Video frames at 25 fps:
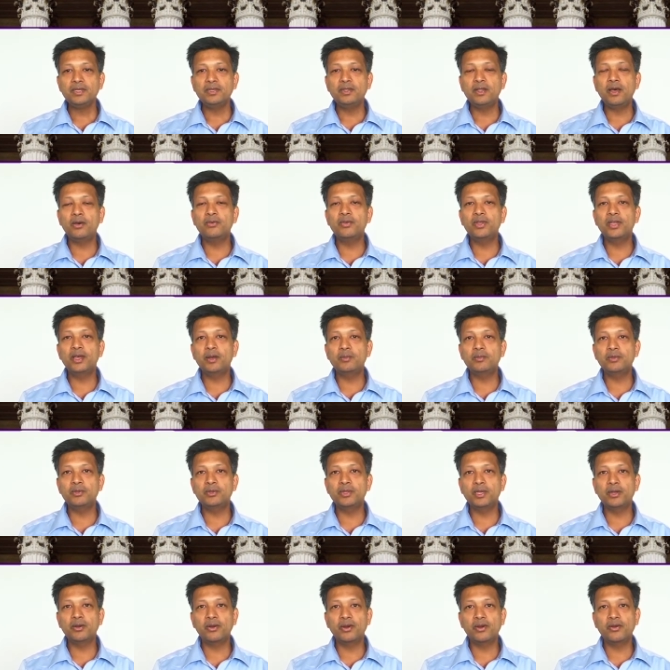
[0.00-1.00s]
Now we come to
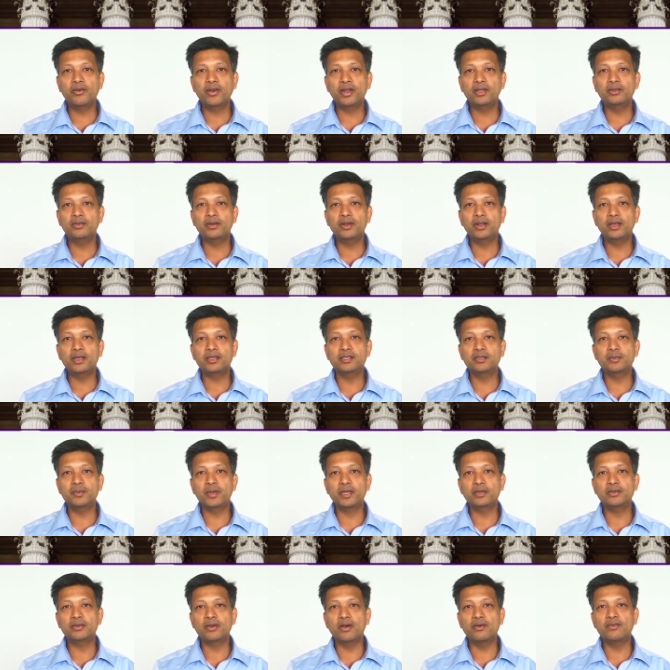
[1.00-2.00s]
the contractual
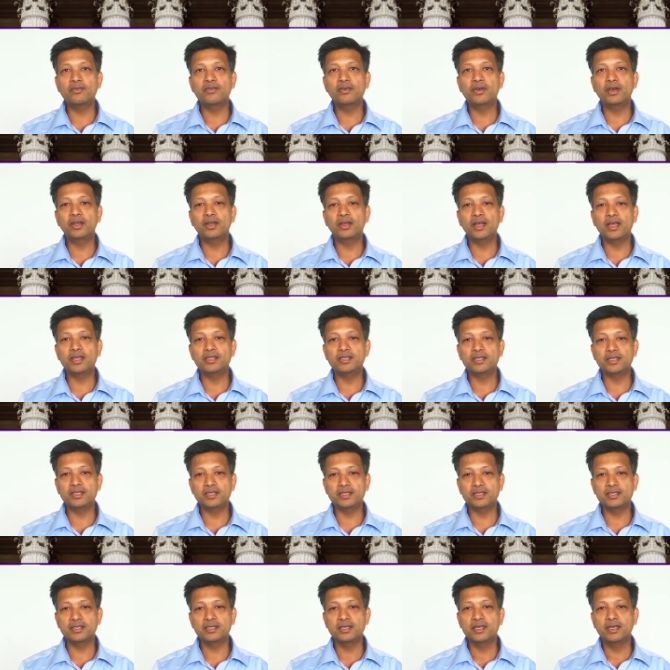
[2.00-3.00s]
aspect of a
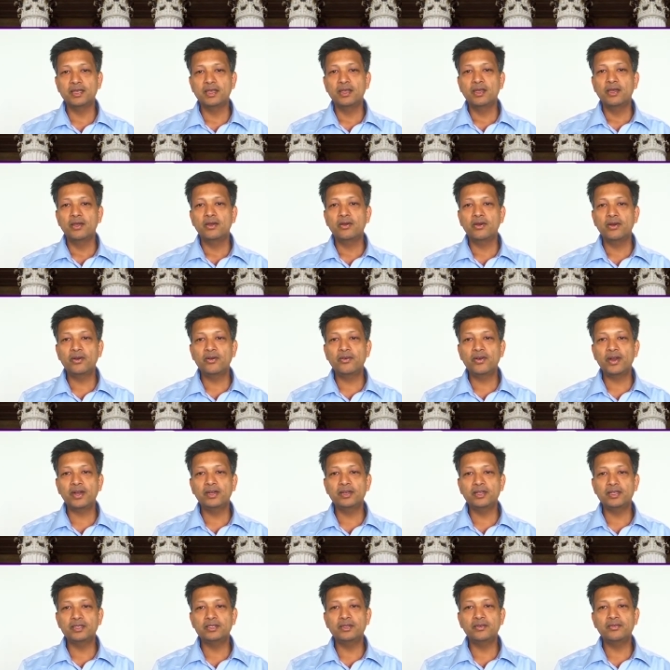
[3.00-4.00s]
license.
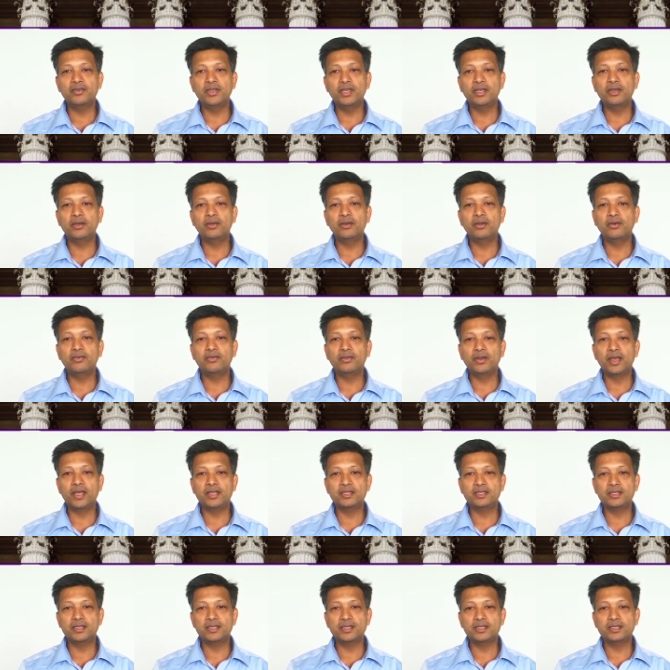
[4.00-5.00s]
Contract is the vehicle of
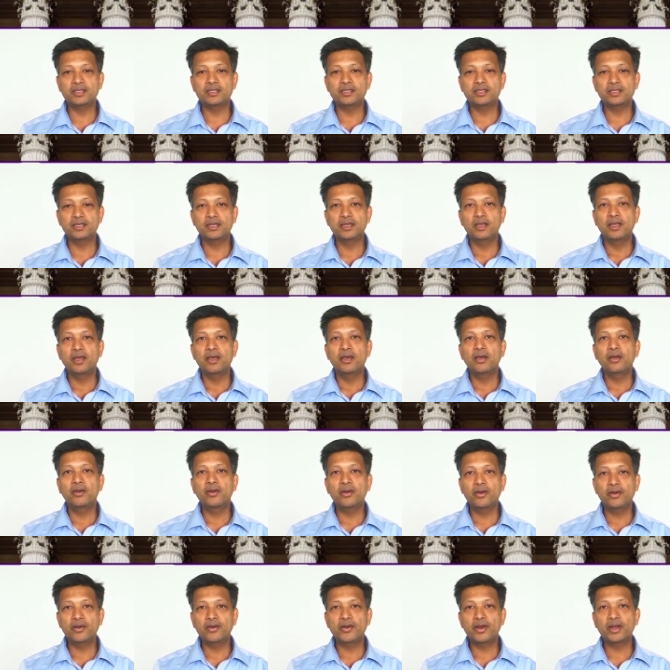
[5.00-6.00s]
license.
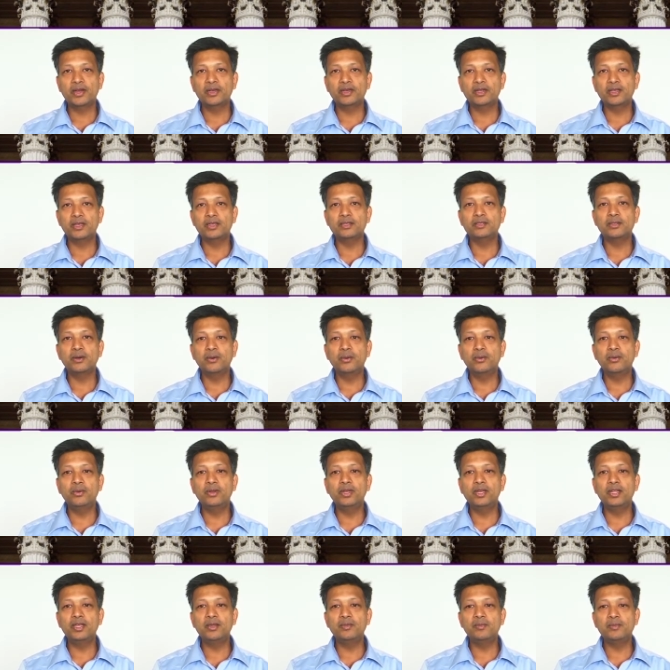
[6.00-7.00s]
Contract is the
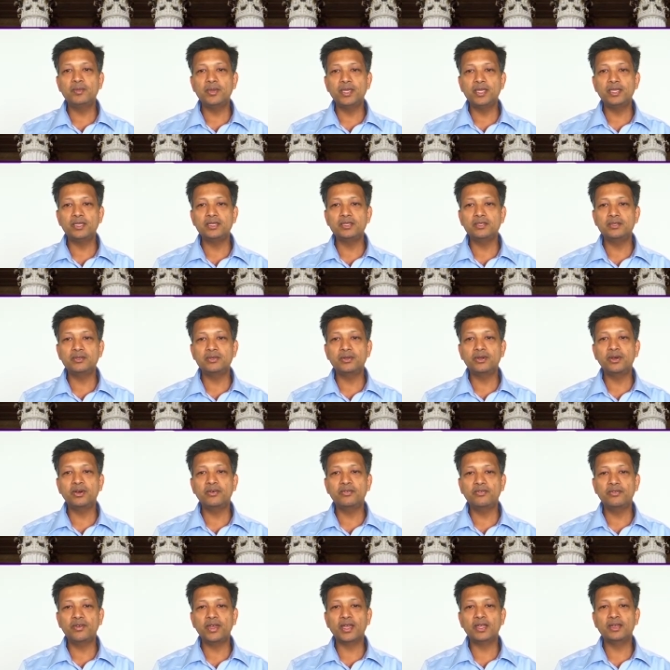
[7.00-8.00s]
only means to
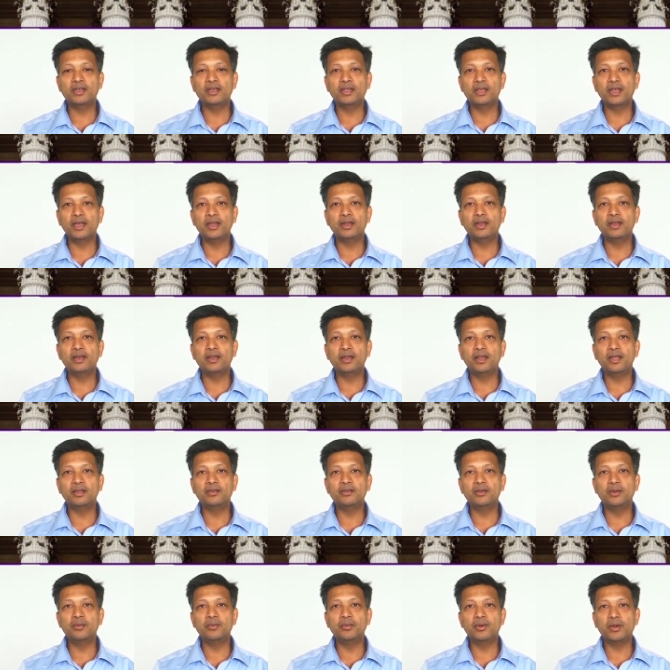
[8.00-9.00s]
affect an
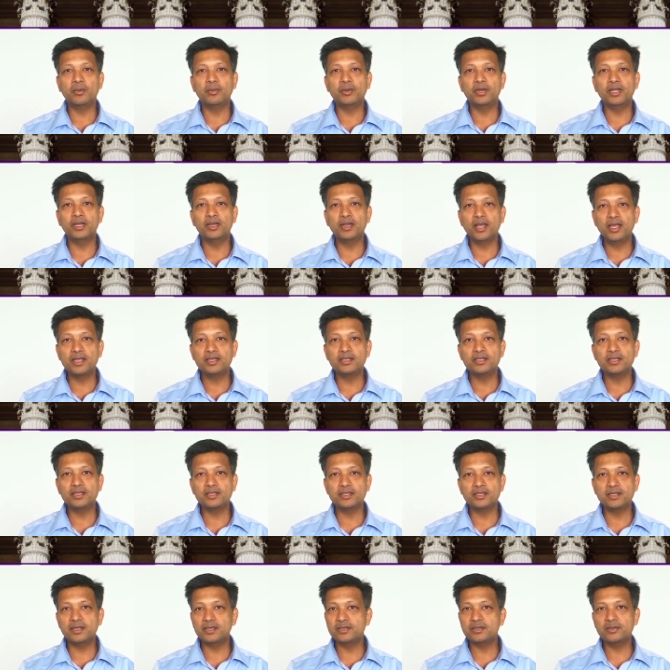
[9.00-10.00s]
intellectual property
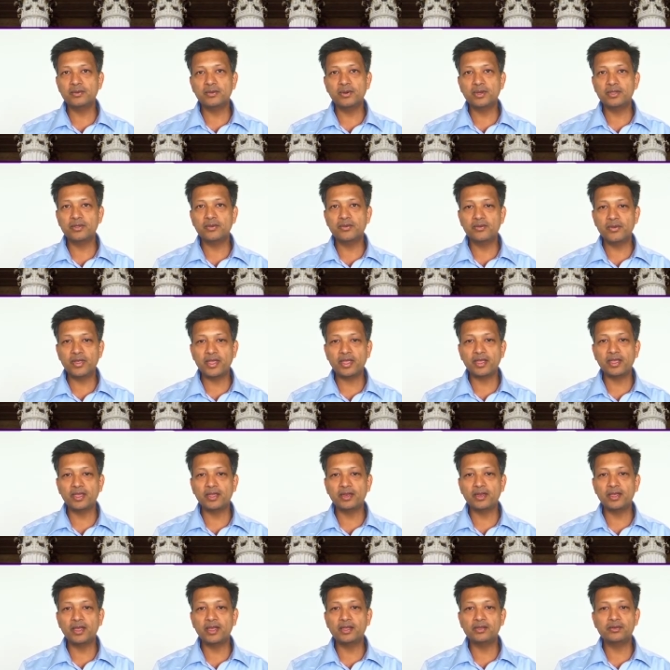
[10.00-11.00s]
license. There is no other way,
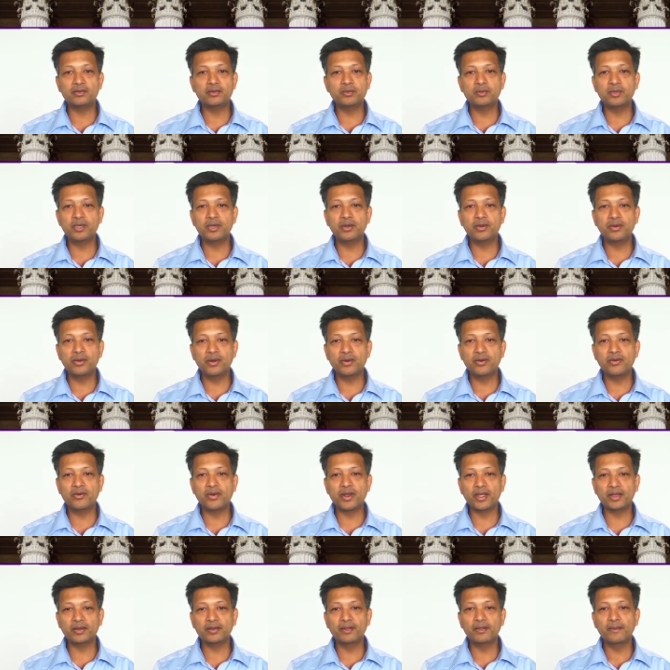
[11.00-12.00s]
it has to be a
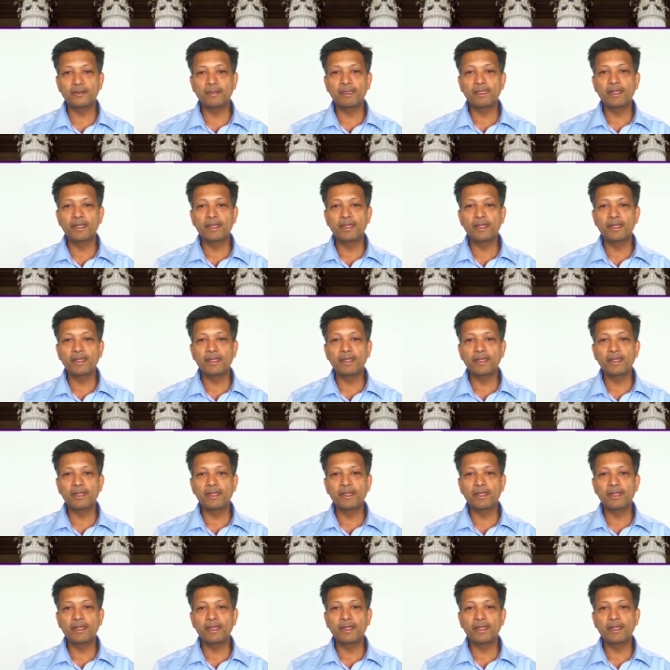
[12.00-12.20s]
contract.